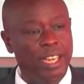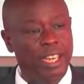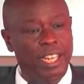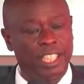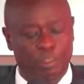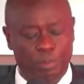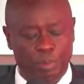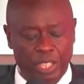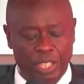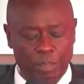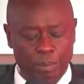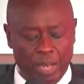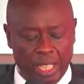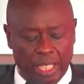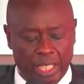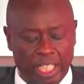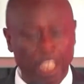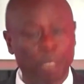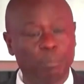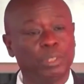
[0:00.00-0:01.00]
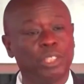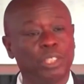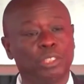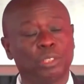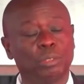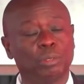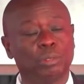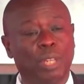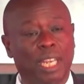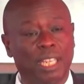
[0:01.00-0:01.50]
Bring back
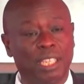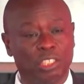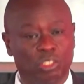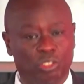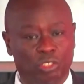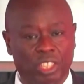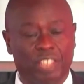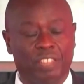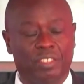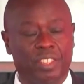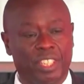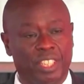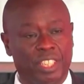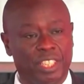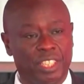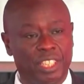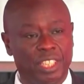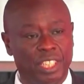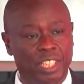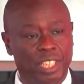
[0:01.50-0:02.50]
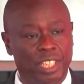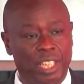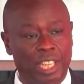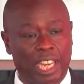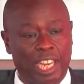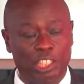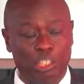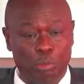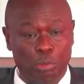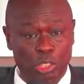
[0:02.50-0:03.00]
KPCU and strengthen it.
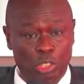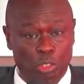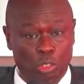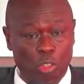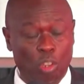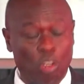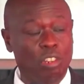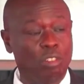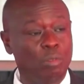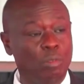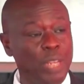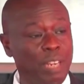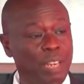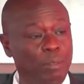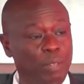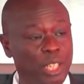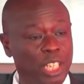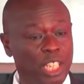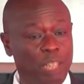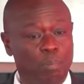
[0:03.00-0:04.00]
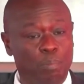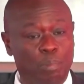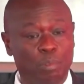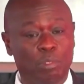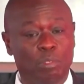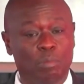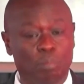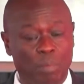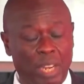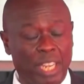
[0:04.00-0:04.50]
As we talk, we have already
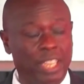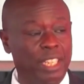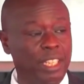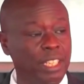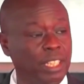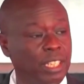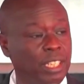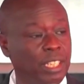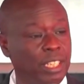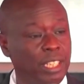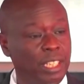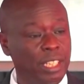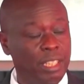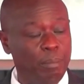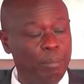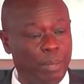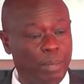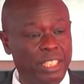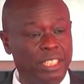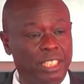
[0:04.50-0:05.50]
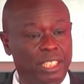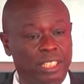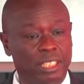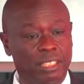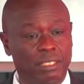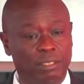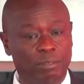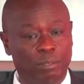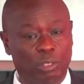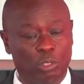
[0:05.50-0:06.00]
put money in the budget
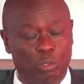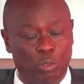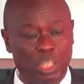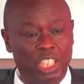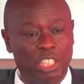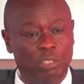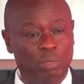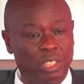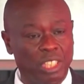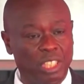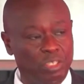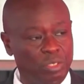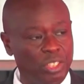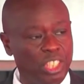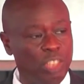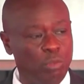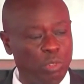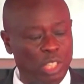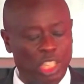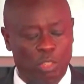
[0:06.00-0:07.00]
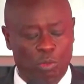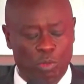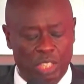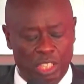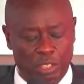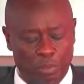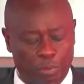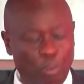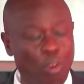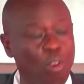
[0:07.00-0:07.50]
for
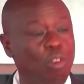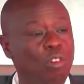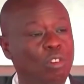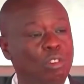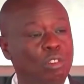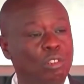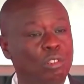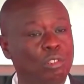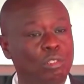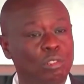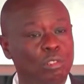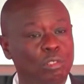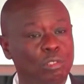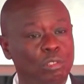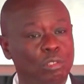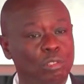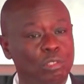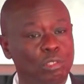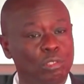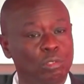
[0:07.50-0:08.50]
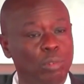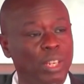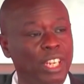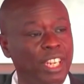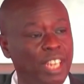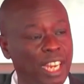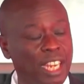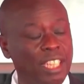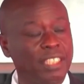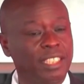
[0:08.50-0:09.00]
2023-2024 to
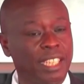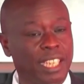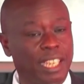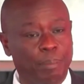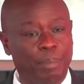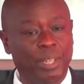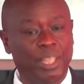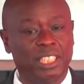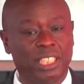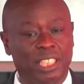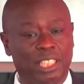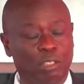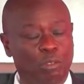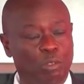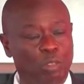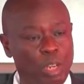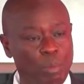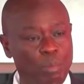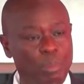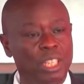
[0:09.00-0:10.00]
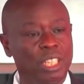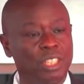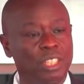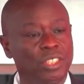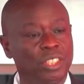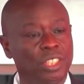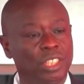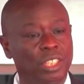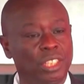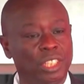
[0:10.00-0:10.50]
enhance the capacity of our mills
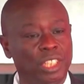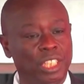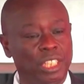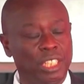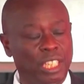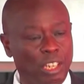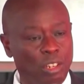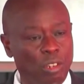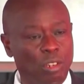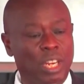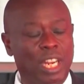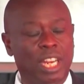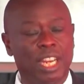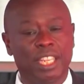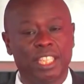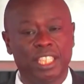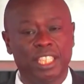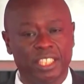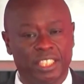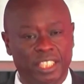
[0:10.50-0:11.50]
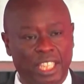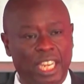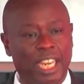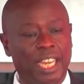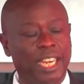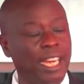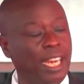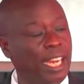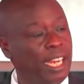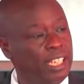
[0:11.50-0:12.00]
in Dandora, in
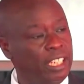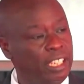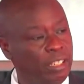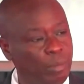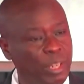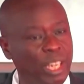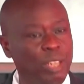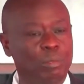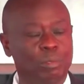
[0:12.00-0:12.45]
Sagana and in Meru.